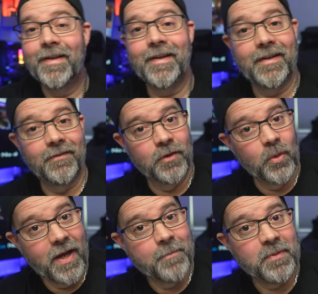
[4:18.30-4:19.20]
And if
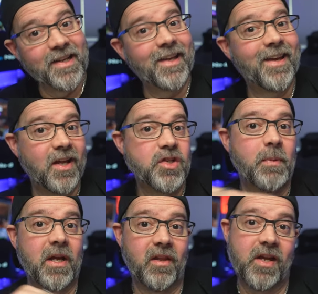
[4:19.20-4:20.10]
you happen to catch
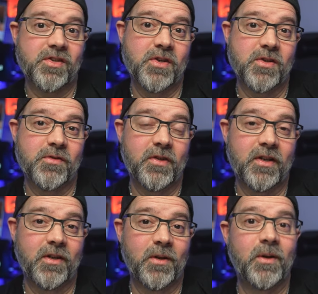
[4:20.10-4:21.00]
my last year's
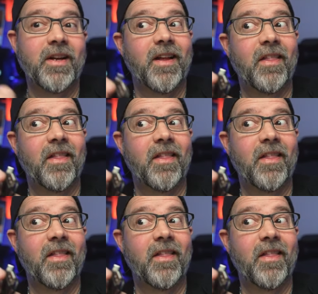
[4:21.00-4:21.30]
video,